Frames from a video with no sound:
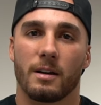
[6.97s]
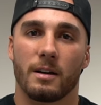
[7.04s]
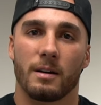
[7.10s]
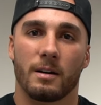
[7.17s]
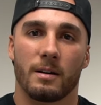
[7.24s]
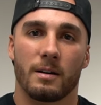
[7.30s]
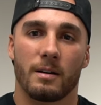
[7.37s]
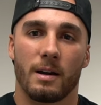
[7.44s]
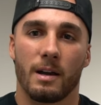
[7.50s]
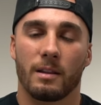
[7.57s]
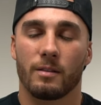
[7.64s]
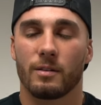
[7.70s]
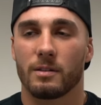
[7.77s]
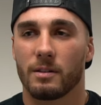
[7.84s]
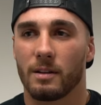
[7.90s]
Uh, I
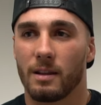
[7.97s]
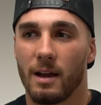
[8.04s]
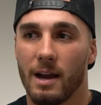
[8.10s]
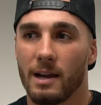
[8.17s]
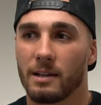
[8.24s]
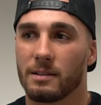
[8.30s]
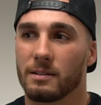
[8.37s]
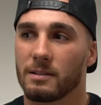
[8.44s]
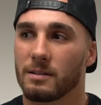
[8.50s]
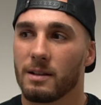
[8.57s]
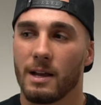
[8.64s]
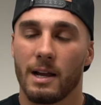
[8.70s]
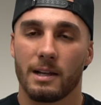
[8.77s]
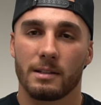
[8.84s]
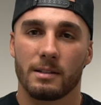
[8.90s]
learned a lot in this
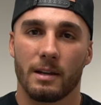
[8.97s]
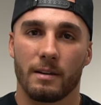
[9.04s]
class.